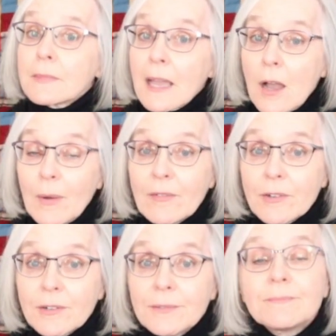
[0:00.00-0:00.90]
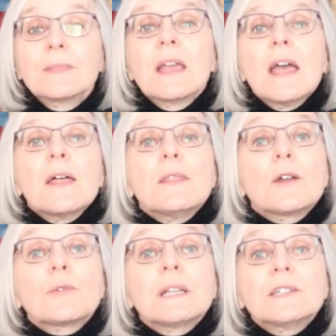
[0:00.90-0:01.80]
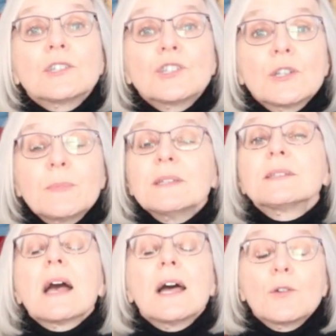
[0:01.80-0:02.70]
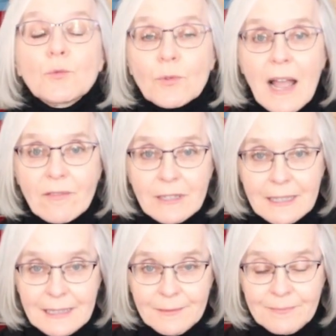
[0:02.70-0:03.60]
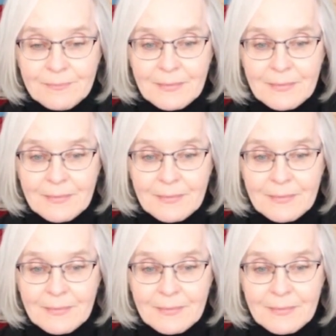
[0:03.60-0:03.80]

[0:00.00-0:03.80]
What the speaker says: However, their relationship is unraveling,